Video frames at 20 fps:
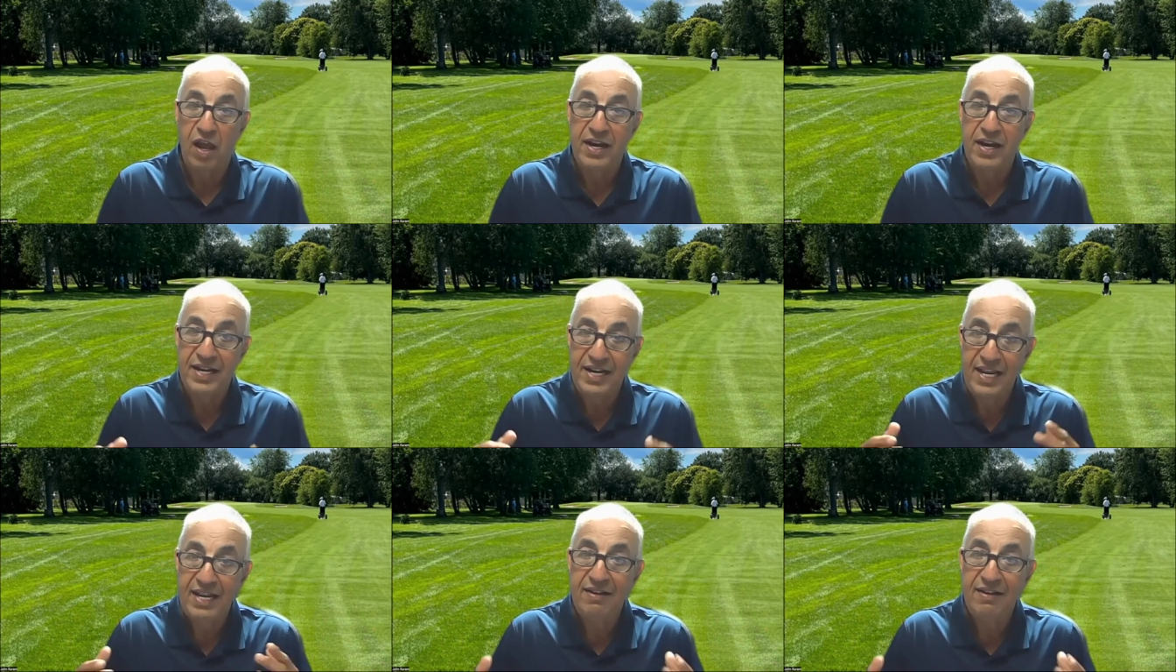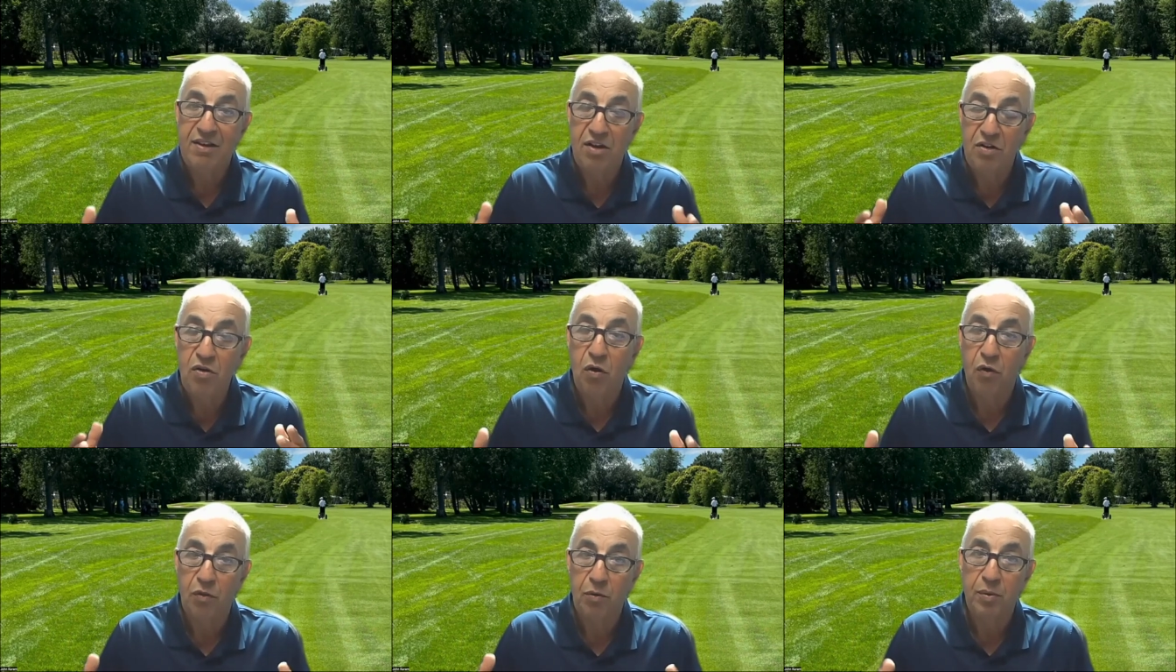I need to
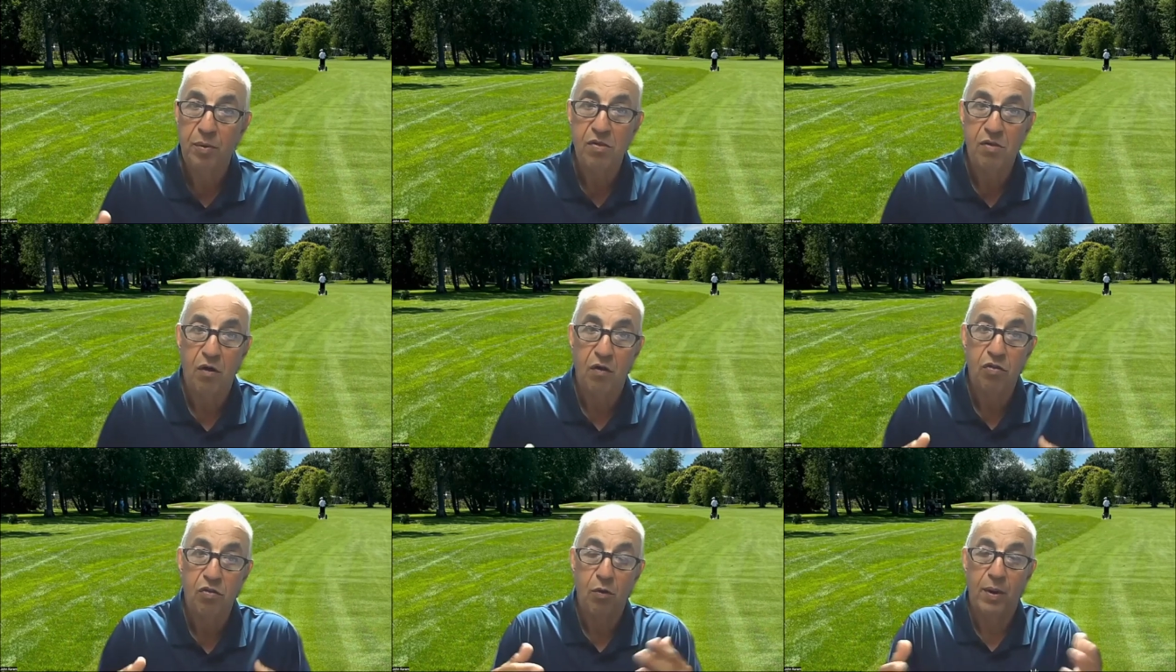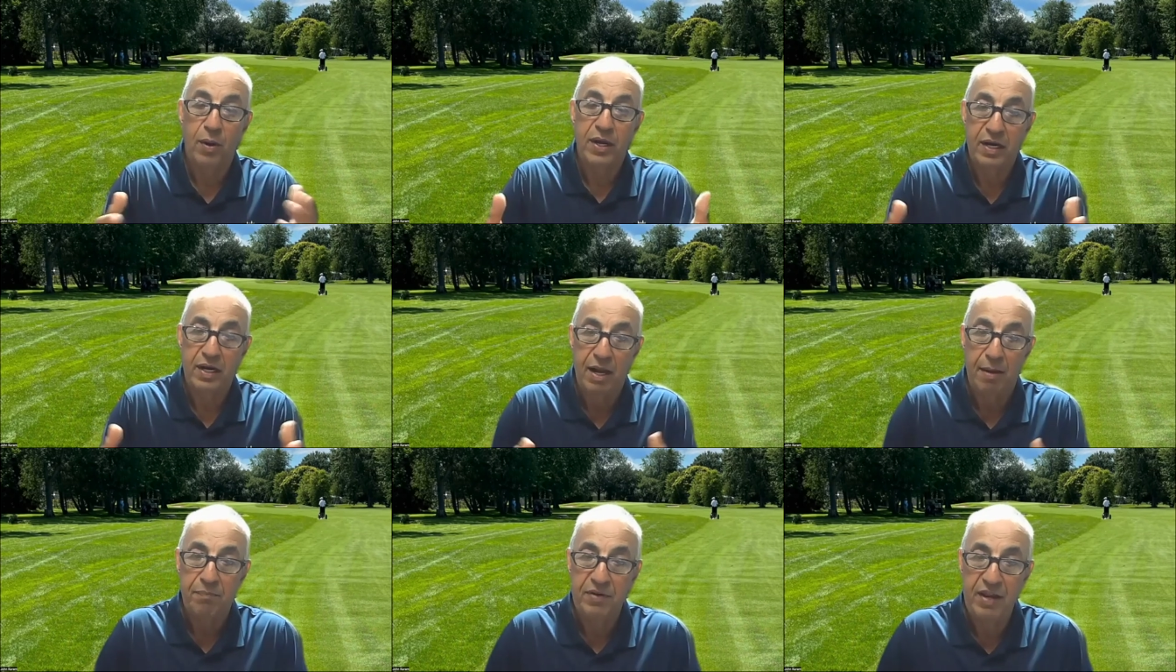know the results so I
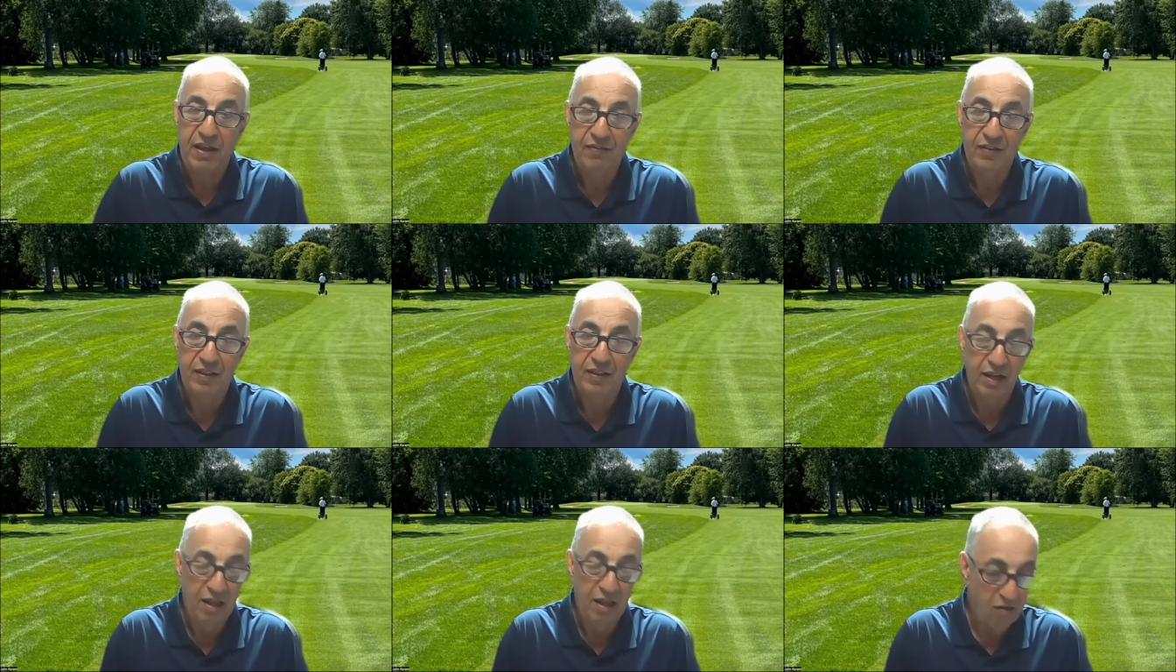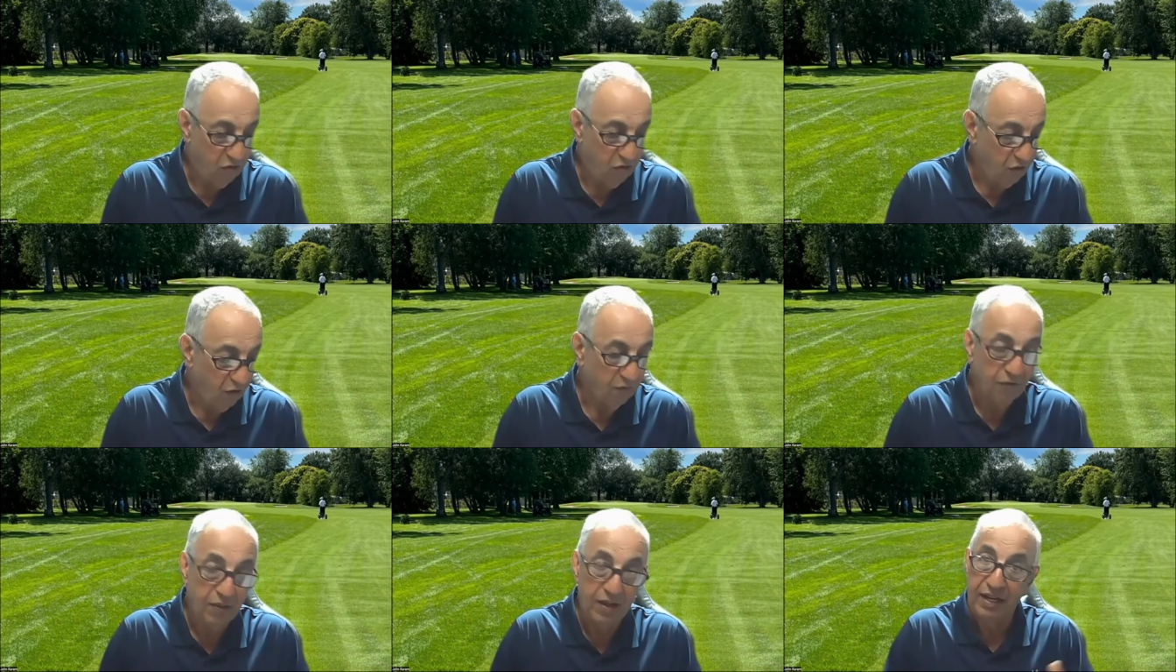can update the list.
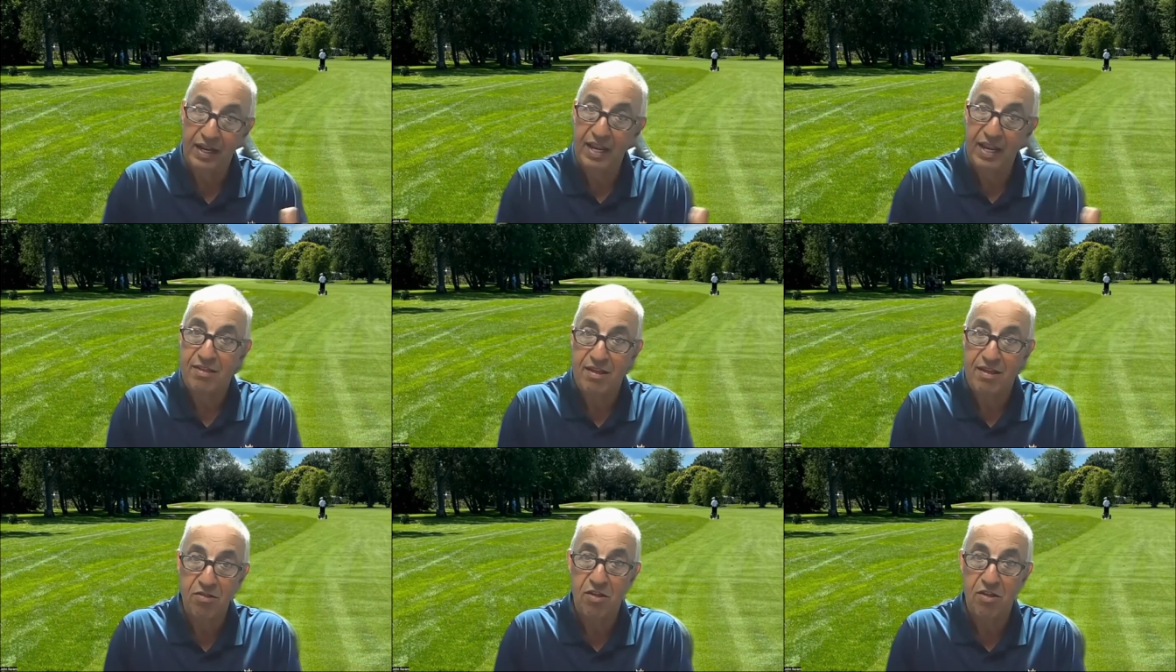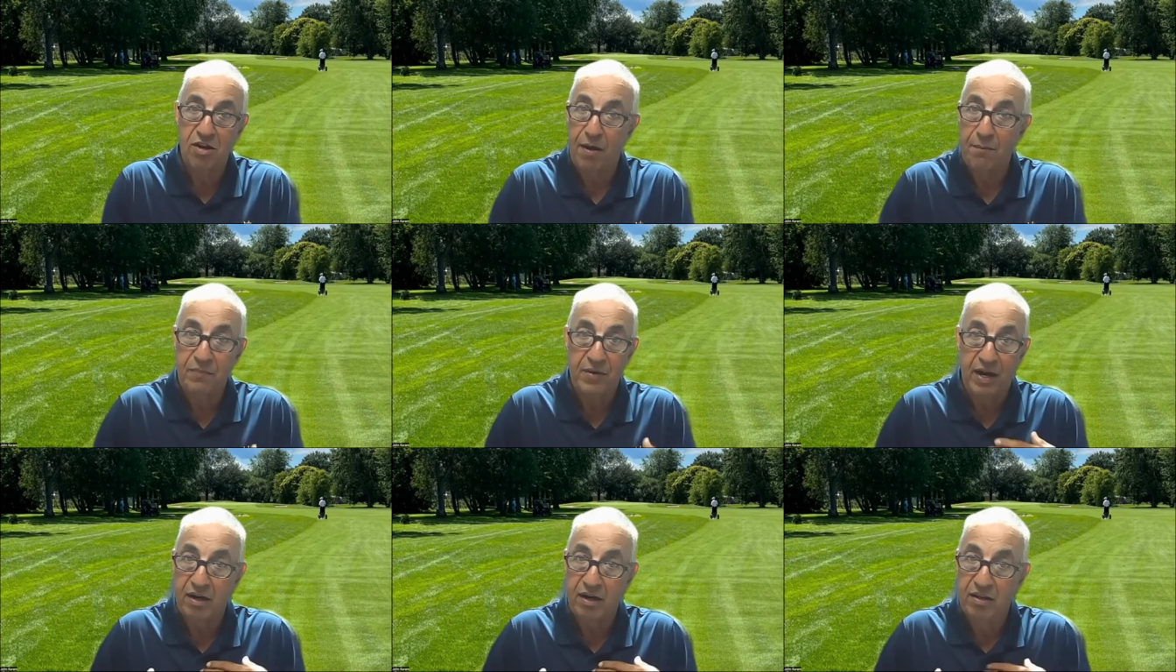So the list isn't
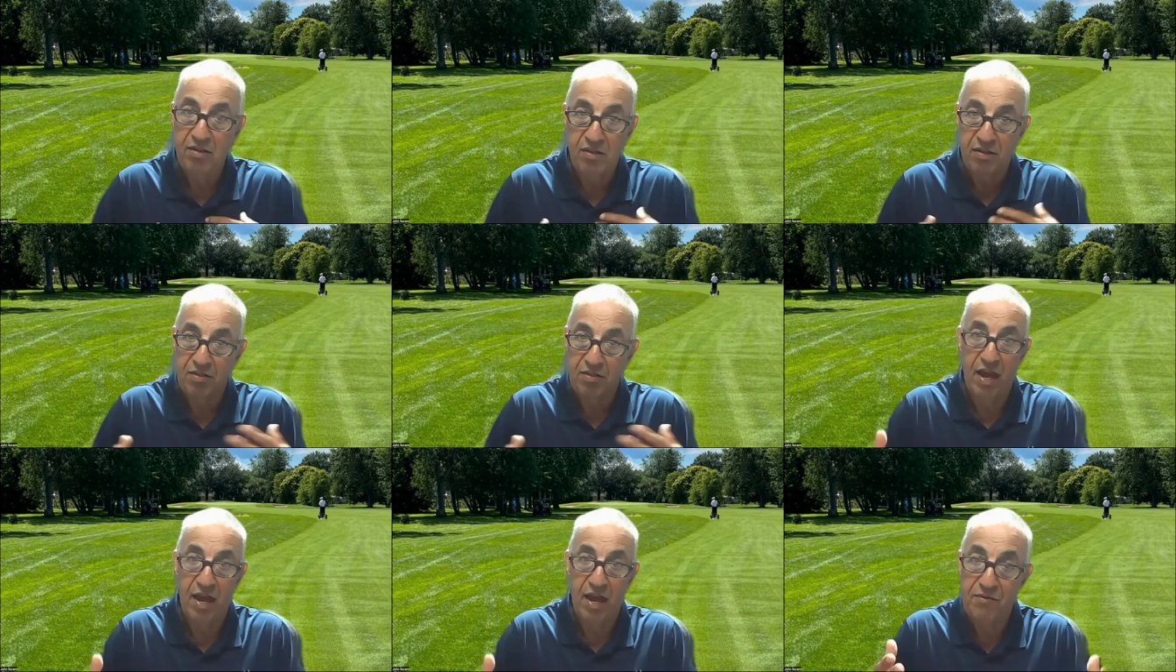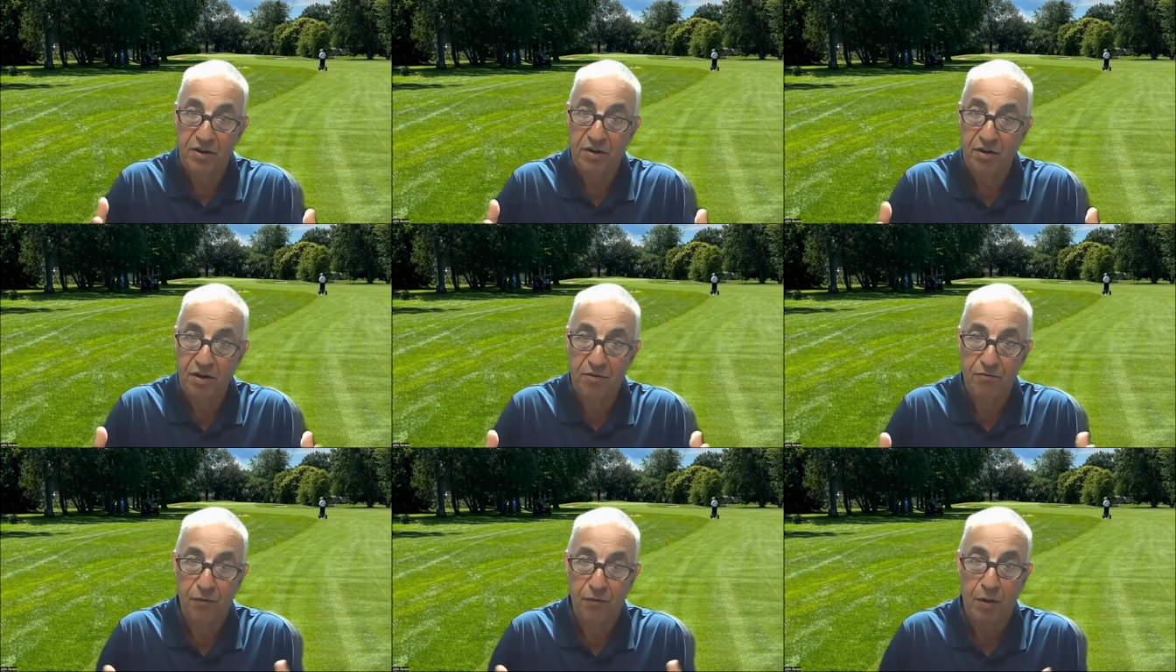updated because I haven't
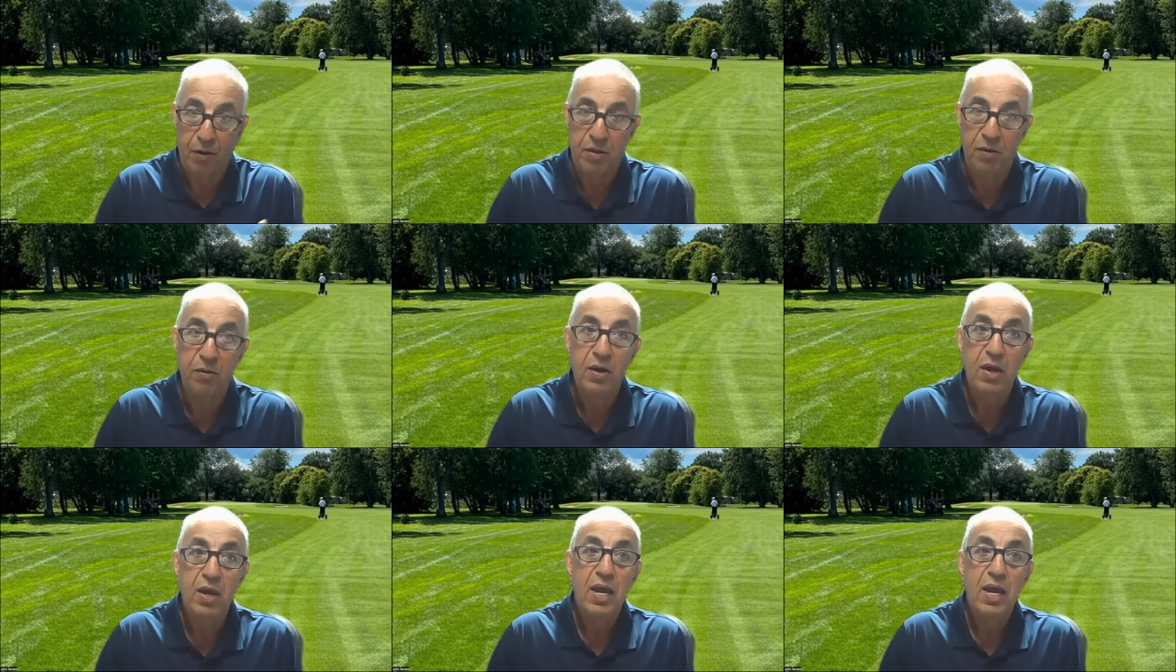heard from you.